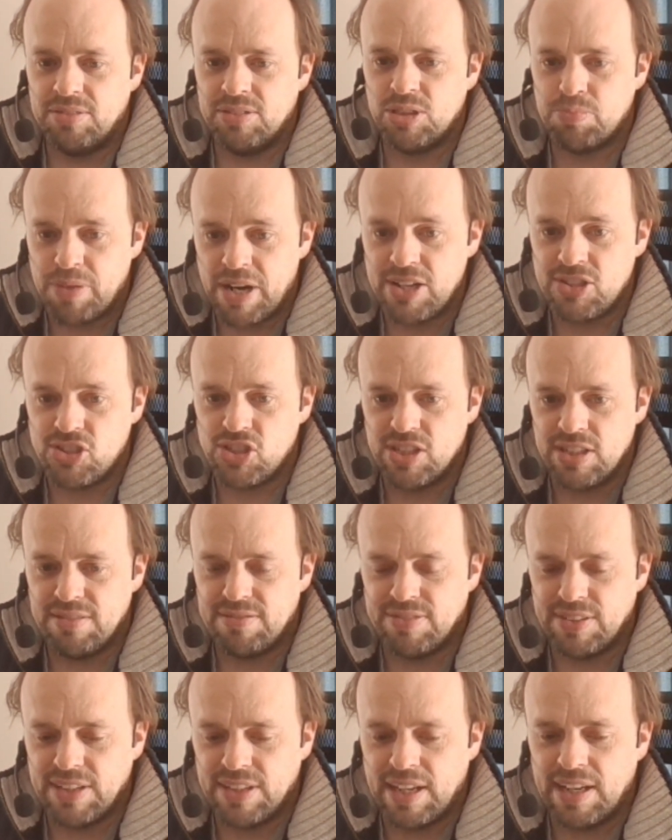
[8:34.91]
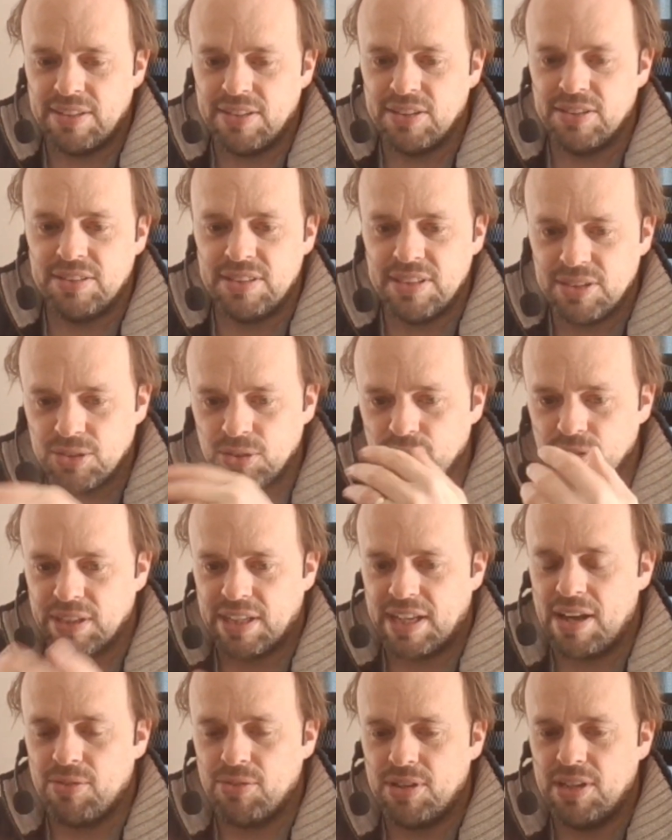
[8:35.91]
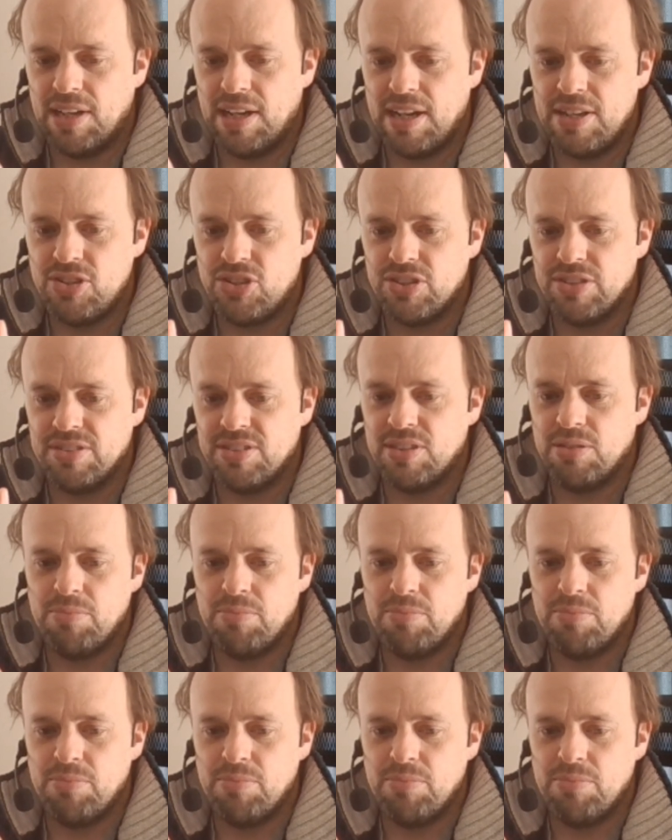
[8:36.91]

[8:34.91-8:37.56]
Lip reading: spreadsheet for that did all the calculations.